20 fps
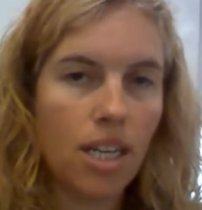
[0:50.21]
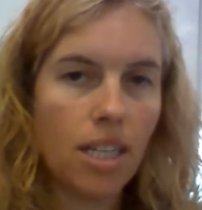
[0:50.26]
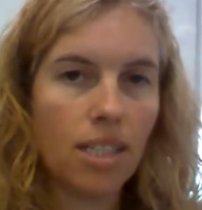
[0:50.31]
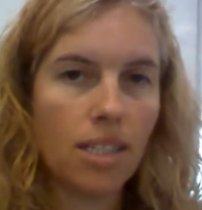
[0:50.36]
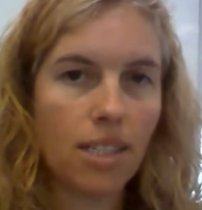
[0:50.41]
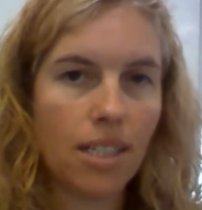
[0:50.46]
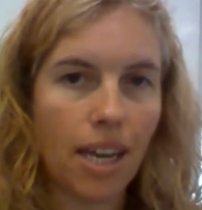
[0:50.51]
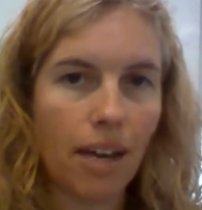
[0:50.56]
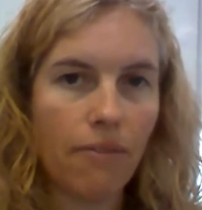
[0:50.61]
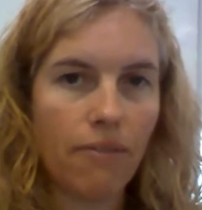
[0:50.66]

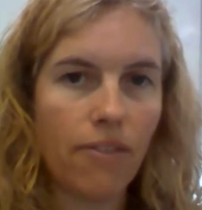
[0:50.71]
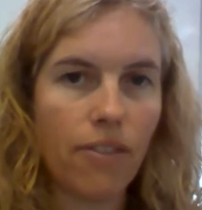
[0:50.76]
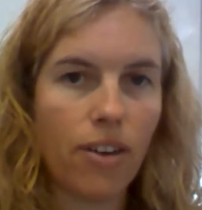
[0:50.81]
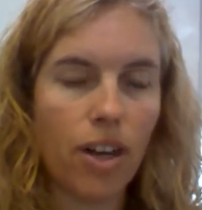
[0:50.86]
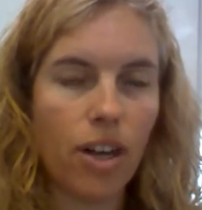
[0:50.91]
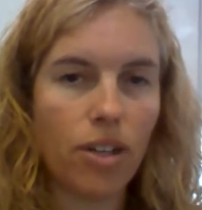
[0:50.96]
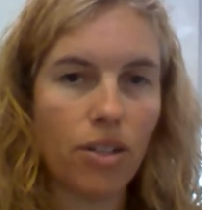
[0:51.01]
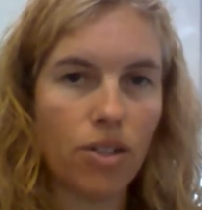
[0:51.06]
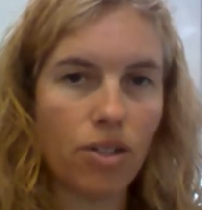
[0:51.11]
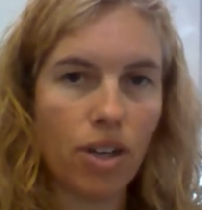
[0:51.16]
stem
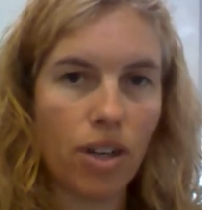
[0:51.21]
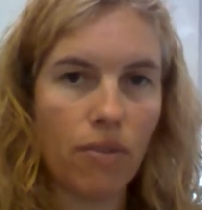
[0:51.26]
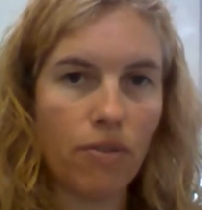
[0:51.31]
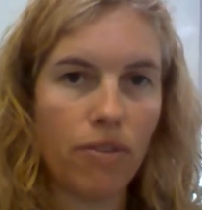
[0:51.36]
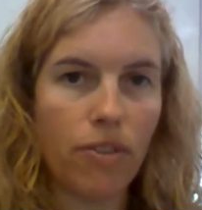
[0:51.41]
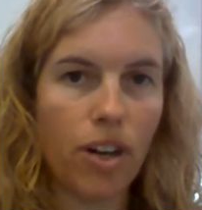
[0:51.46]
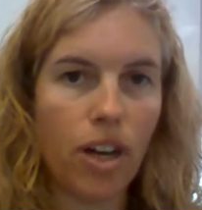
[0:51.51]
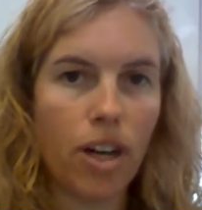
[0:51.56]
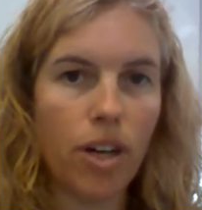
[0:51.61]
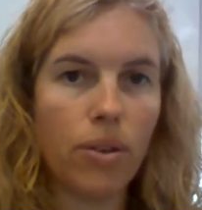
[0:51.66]
flow, drip
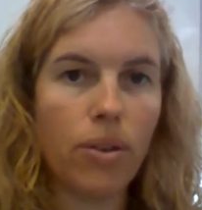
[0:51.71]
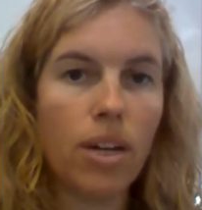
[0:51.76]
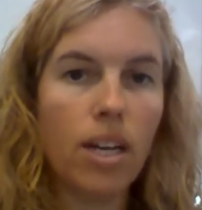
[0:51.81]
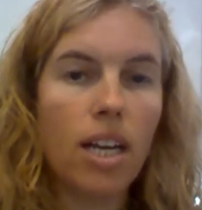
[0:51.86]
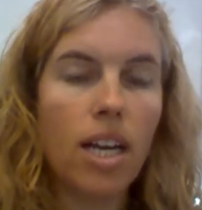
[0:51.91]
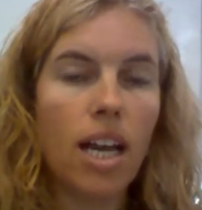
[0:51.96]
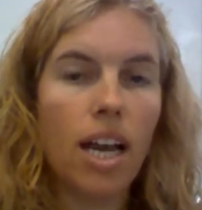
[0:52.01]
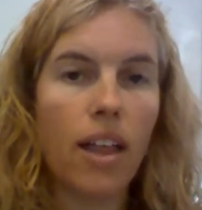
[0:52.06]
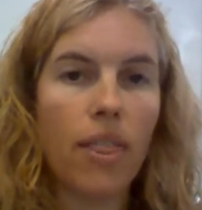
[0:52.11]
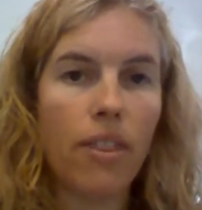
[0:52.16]
flow,
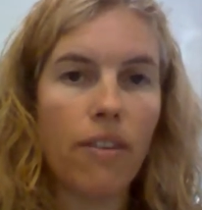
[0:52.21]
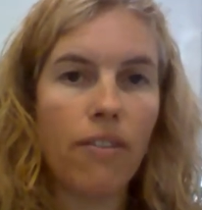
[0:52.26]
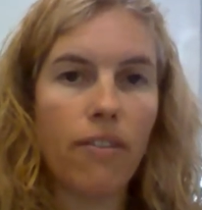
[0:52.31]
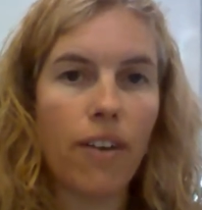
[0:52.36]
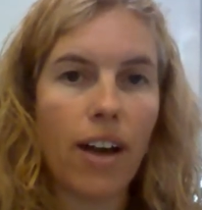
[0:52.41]
and